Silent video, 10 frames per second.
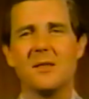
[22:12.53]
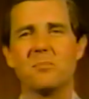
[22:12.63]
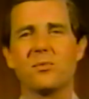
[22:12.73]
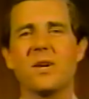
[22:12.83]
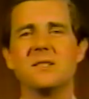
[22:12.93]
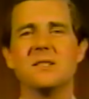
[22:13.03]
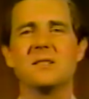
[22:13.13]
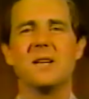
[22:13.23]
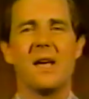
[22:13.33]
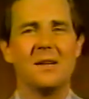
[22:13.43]
The
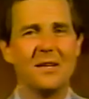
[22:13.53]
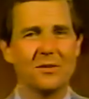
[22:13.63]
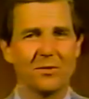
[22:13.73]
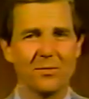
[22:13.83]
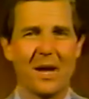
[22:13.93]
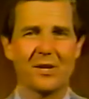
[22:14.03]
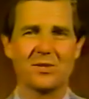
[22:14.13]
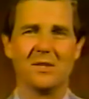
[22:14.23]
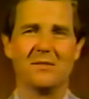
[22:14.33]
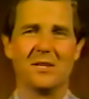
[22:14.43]
presence and
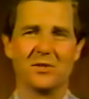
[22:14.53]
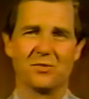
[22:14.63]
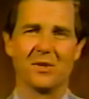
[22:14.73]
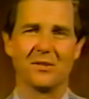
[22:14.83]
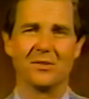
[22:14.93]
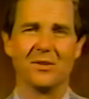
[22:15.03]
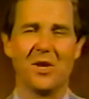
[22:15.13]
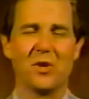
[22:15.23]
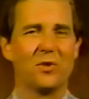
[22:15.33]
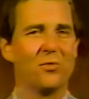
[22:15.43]
interaction of the instructor
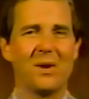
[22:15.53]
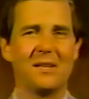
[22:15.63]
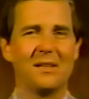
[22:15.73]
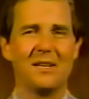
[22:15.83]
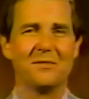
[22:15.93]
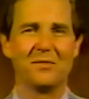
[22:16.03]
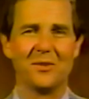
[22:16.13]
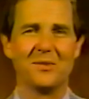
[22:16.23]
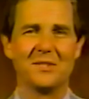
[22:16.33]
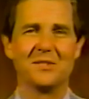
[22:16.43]
greatly
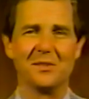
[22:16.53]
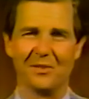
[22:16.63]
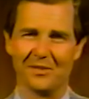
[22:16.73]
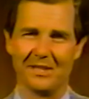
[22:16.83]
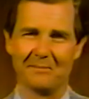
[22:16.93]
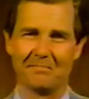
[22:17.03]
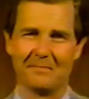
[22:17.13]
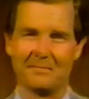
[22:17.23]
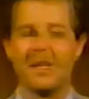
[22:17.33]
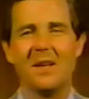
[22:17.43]
influences learning.
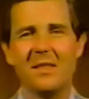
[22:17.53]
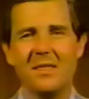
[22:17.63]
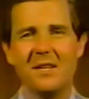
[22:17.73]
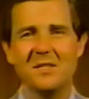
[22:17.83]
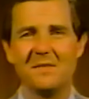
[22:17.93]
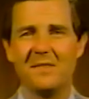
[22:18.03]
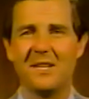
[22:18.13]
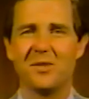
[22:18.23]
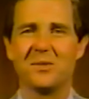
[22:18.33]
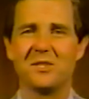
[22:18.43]
This
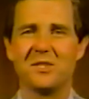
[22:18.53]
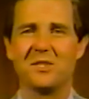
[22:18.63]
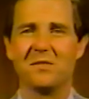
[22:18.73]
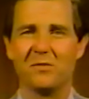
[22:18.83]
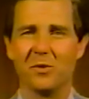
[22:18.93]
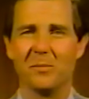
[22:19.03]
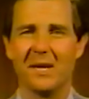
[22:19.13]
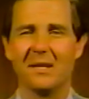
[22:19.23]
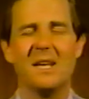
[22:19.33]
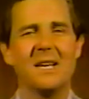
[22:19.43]
video-assisted
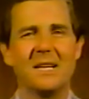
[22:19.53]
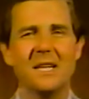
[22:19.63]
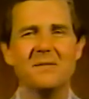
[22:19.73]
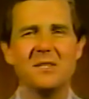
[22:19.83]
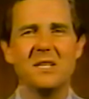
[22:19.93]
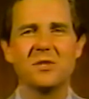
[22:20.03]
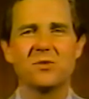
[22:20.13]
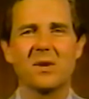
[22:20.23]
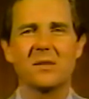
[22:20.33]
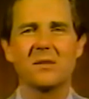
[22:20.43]
format gives the
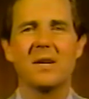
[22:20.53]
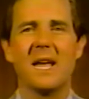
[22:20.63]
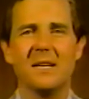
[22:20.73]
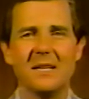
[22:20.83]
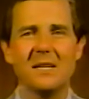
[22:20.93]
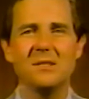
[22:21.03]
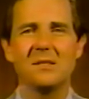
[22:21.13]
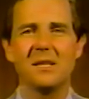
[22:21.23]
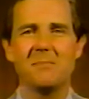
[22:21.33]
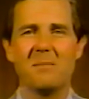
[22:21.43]
instructor an
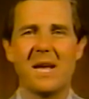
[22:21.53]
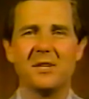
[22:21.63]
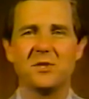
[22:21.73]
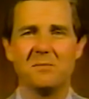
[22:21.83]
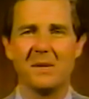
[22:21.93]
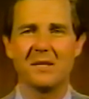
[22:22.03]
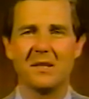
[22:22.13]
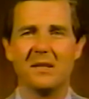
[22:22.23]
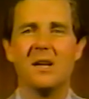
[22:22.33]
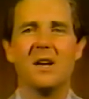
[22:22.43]
easily managed
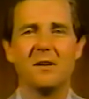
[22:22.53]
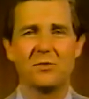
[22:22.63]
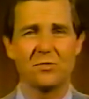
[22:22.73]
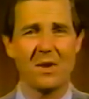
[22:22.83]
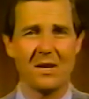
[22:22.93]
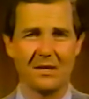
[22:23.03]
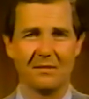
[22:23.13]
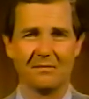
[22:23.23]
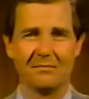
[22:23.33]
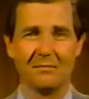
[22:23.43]
method of
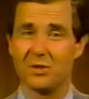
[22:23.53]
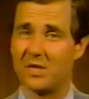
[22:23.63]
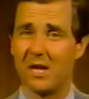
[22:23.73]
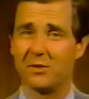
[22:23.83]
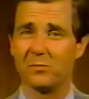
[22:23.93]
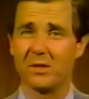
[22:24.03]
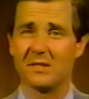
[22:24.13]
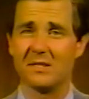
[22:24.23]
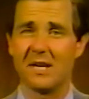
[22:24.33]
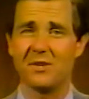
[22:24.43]
training, standard
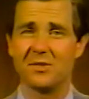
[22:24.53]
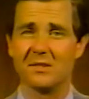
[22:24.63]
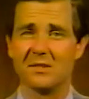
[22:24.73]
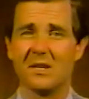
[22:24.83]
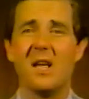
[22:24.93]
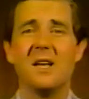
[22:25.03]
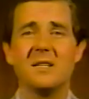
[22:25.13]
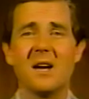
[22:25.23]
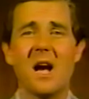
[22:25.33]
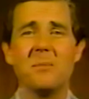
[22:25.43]
presentations,
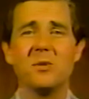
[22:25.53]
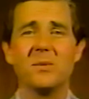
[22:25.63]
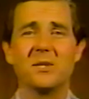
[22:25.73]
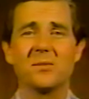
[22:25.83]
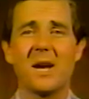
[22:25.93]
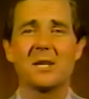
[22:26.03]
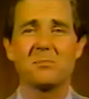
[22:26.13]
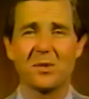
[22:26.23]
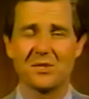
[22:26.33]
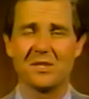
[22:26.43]
time to
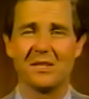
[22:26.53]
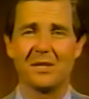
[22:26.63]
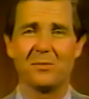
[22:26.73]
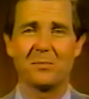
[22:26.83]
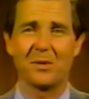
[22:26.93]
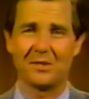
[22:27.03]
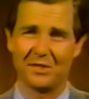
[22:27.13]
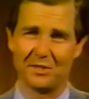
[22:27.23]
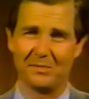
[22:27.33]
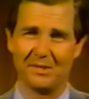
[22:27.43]
interact personally with
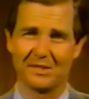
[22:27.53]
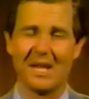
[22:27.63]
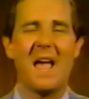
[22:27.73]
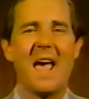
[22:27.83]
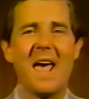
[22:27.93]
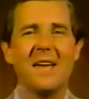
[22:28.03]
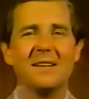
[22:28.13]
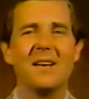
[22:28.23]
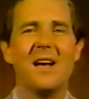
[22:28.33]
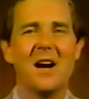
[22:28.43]
participants,
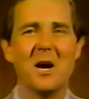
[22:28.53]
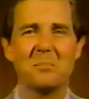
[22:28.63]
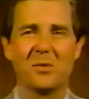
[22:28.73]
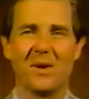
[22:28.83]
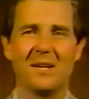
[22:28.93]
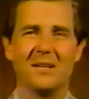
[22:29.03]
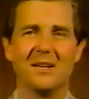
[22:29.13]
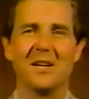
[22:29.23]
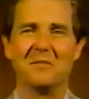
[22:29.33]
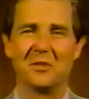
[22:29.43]
and
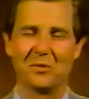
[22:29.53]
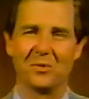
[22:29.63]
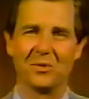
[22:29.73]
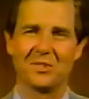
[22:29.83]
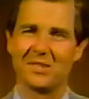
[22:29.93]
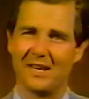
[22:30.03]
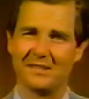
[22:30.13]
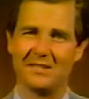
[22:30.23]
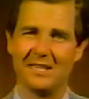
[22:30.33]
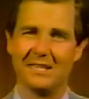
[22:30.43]
upgrading of the course
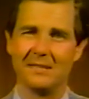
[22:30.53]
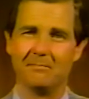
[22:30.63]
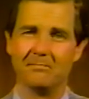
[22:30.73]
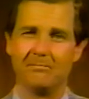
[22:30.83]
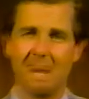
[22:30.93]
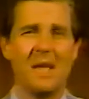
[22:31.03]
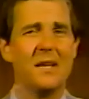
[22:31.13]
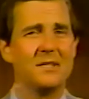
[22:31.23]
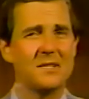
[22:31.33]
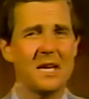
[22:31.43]
as needed
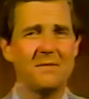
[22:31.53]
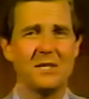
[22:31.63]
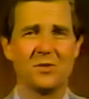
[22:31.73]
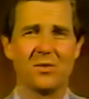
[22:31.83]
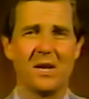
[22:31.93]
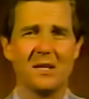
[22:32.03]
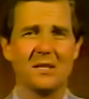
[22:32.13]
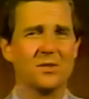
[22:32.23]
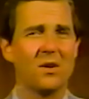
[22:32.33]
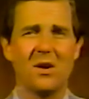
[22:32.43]
safety
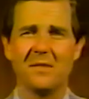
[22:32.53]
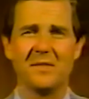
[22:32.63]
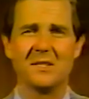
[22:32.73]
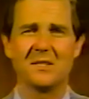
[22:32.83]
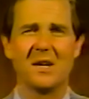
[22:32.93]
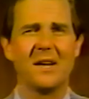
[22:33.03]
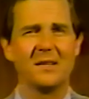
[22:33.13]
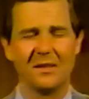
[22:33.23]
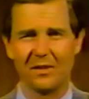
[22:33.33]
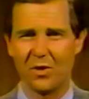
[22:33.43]
training is often
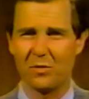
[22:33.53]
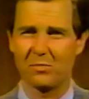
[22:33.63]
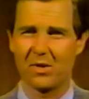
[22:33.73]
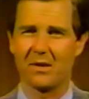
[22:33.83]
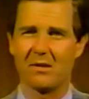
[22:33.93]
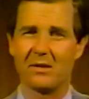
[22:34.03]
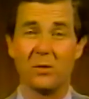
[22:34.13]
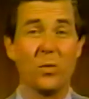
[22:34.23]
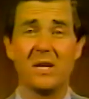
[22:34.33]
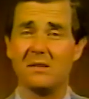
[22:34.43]
assigned a low
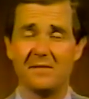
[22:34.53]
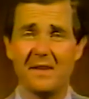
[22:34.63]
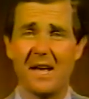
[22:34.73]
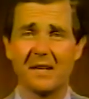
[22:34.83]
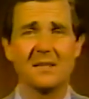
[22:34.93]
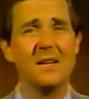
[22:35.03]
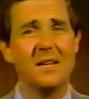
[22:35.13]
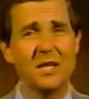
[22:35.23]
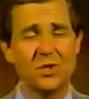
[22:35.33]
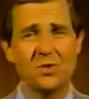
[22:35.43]
priority when in fact
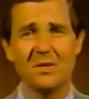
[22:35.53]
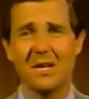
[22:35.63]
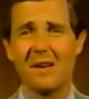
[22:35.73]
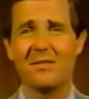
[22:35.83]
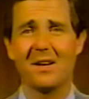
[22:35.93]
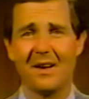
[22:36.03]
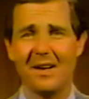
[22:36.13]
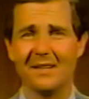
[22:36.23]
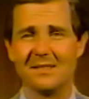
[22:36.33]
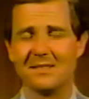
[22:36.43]
it should have the
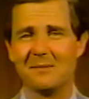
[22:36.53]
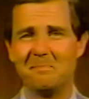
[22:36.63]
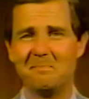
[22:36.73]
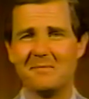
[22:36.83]
highest.